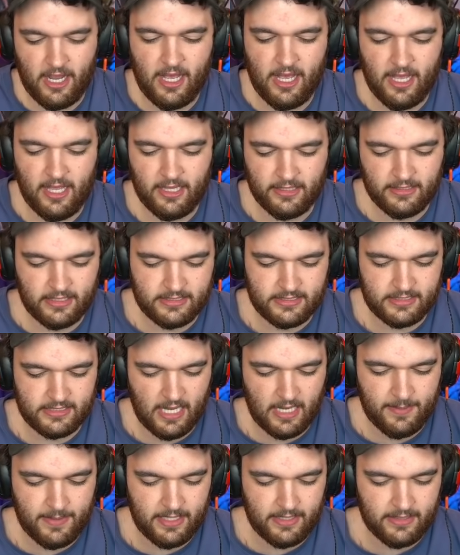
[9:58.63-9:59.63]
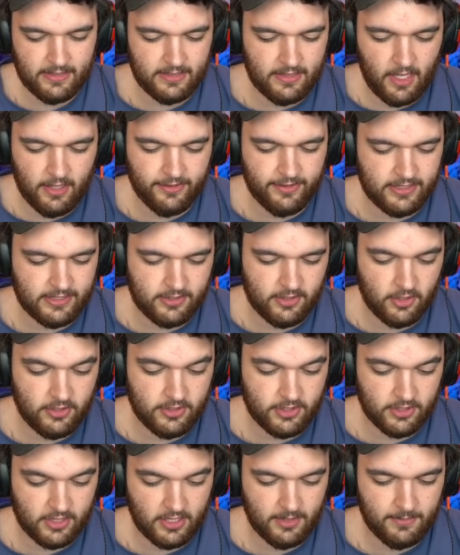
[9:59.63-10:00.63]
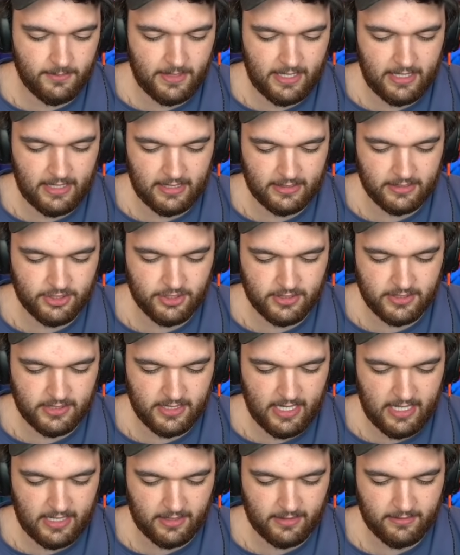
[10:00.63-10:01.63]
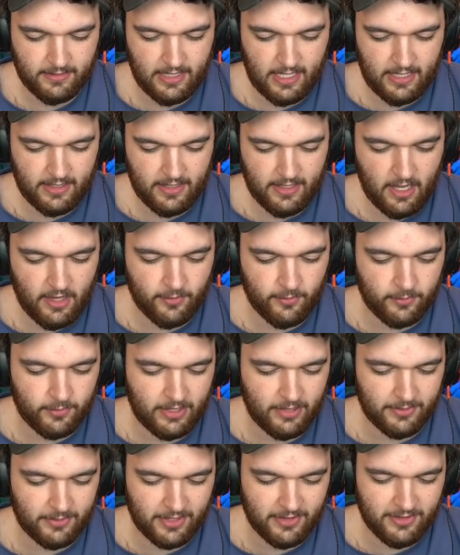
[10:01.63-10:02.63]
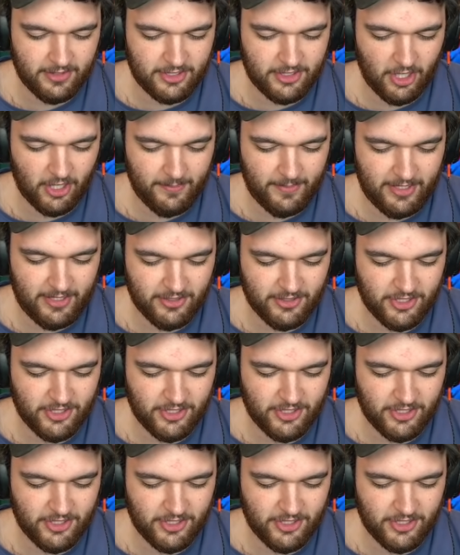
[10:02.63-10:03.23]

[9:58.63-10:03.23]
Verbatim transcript: Uh, let's, I mean, all these cards are going to be just like not, oh, here we go. The Charmander,